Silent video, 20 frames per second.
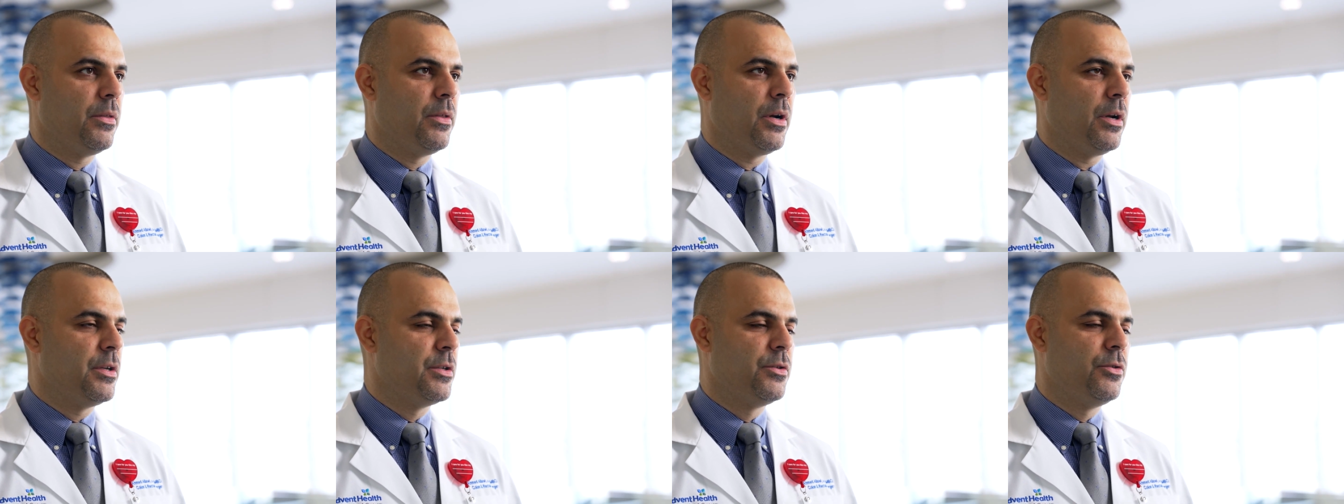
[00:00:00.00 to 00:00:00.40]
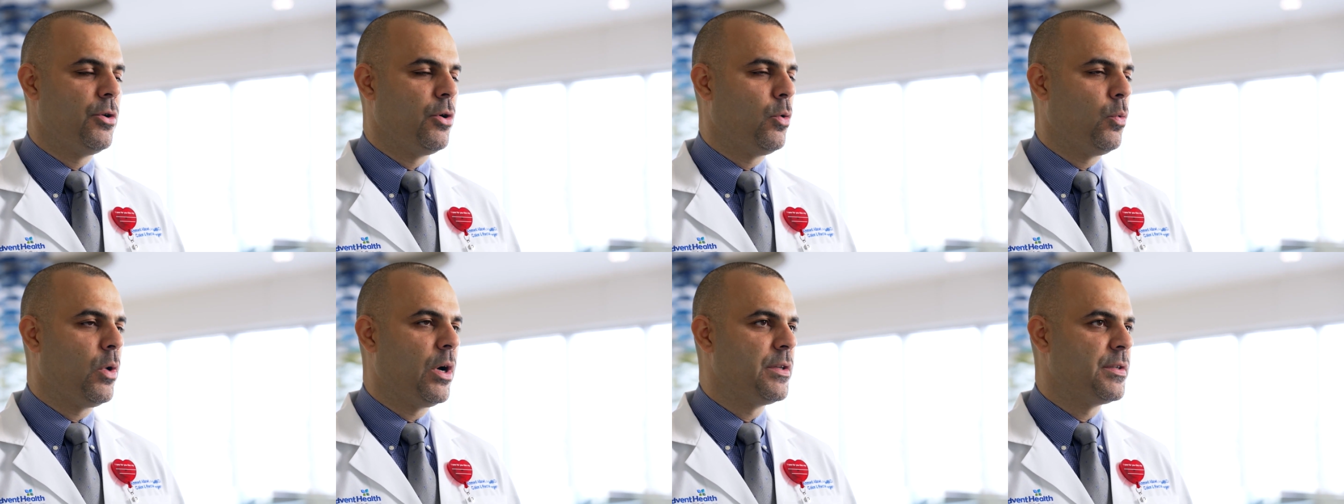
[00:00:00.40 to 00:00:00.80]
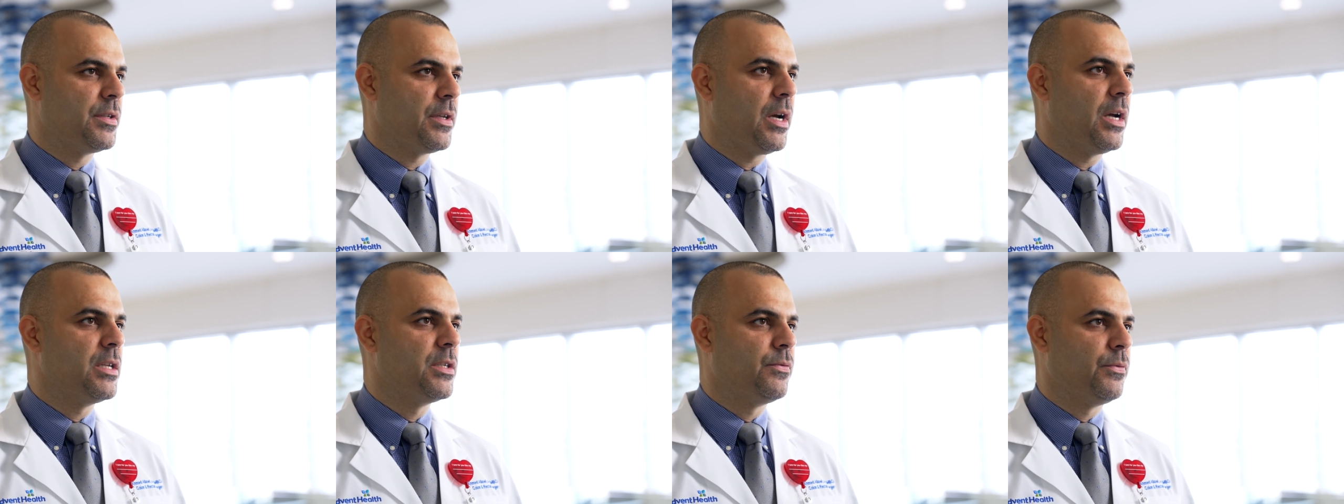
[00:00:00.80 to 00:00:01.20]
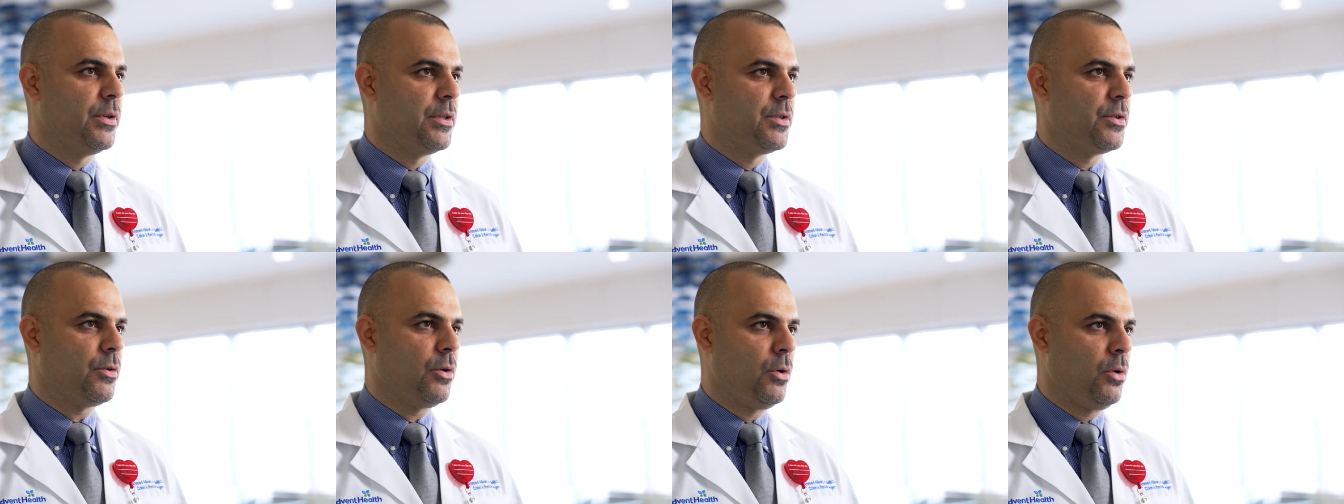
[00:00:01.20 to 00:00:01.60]
There is no
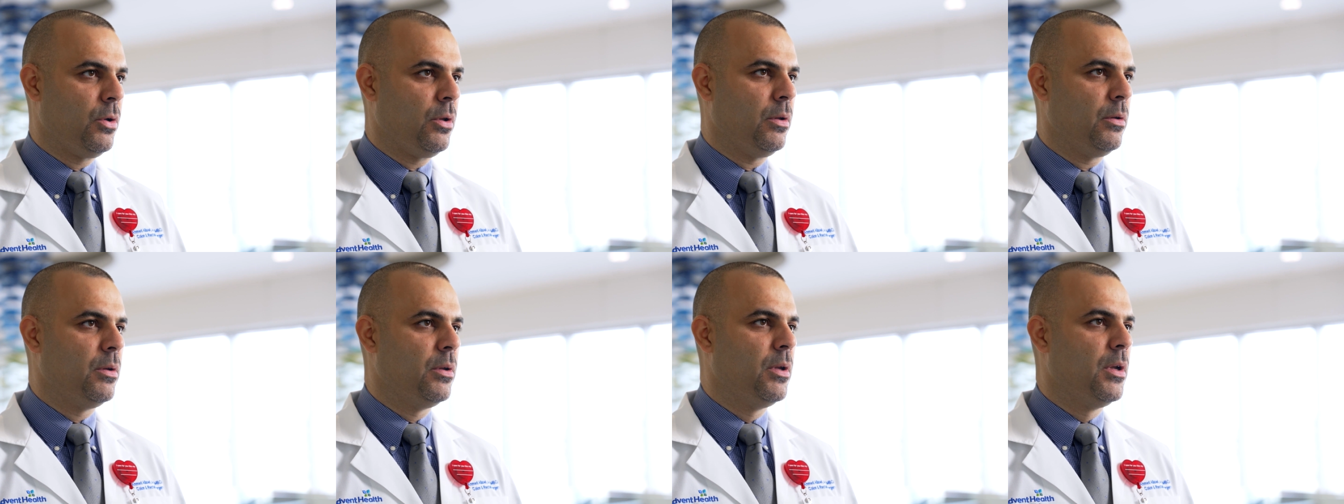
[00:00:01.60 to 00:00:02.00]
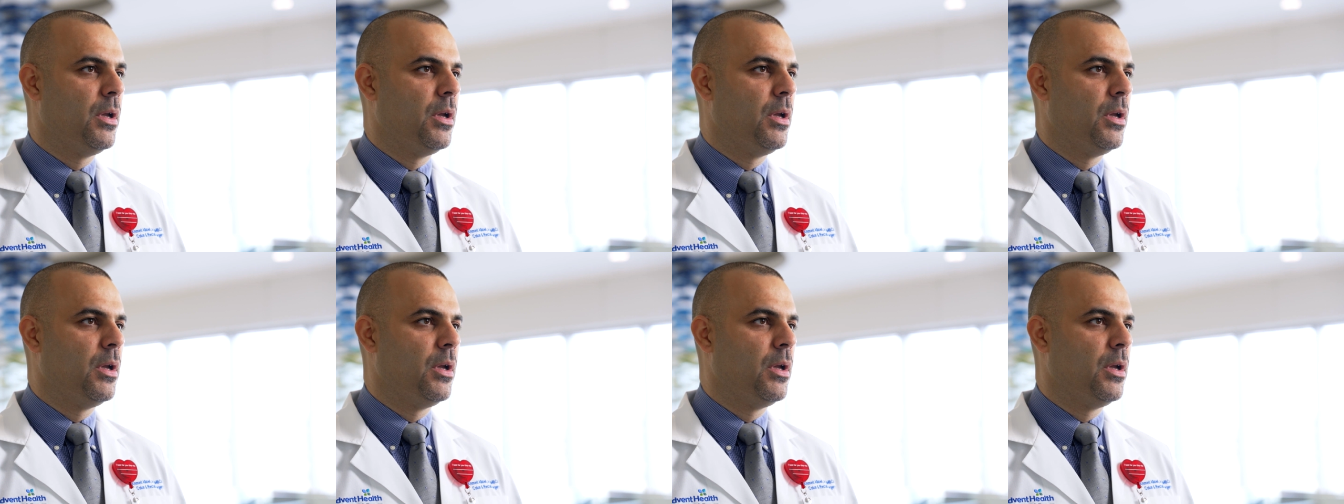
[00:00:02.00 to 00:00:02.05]
one-size-fits-all.